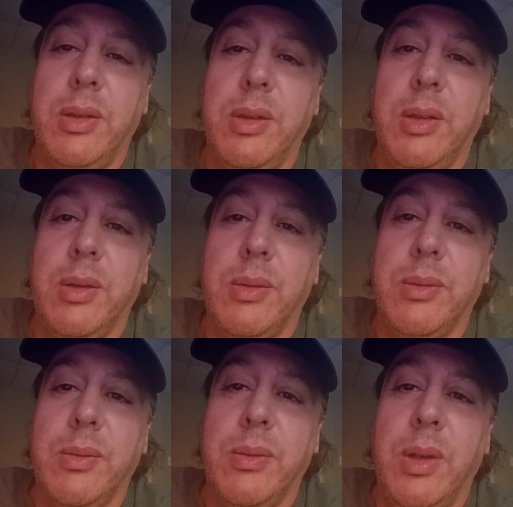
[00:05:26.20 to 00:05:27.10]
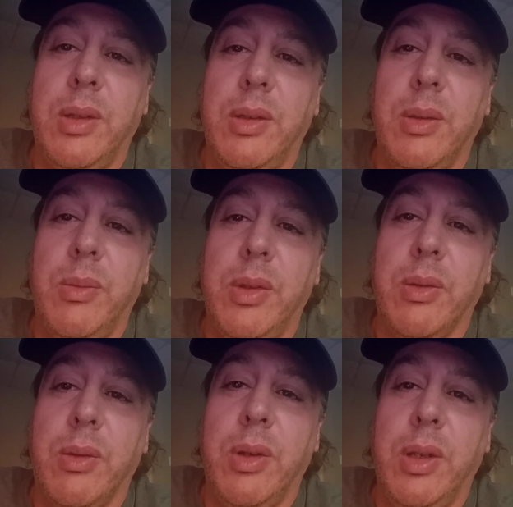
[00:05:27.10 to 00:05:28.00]
you know, when the
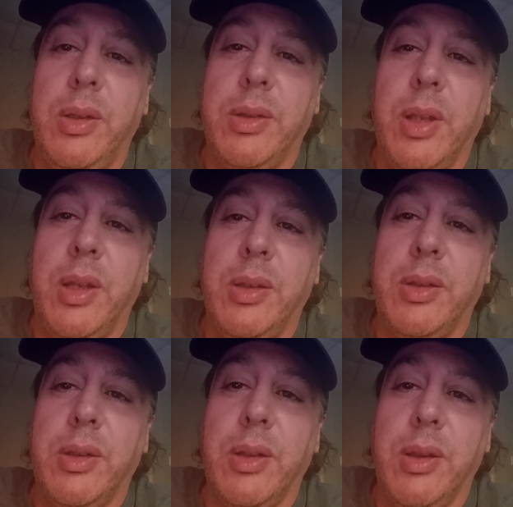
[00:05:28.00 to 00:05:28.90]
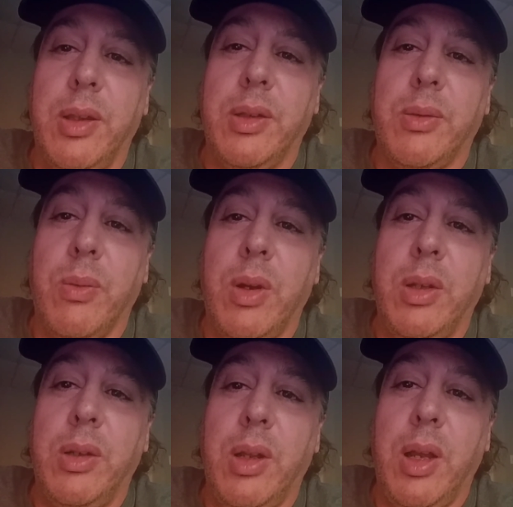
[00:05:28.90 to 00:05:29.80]
majority says this
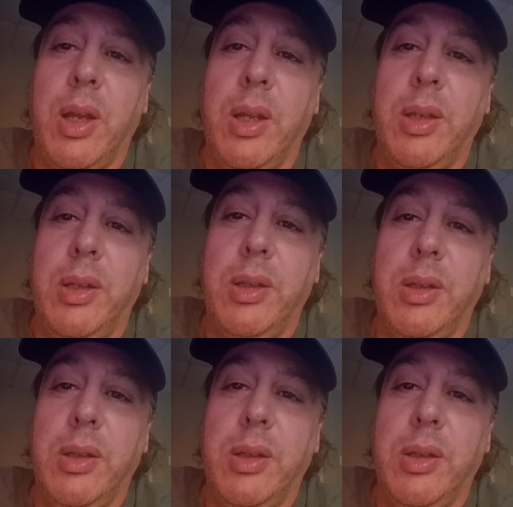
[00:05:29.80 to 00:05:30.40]
one I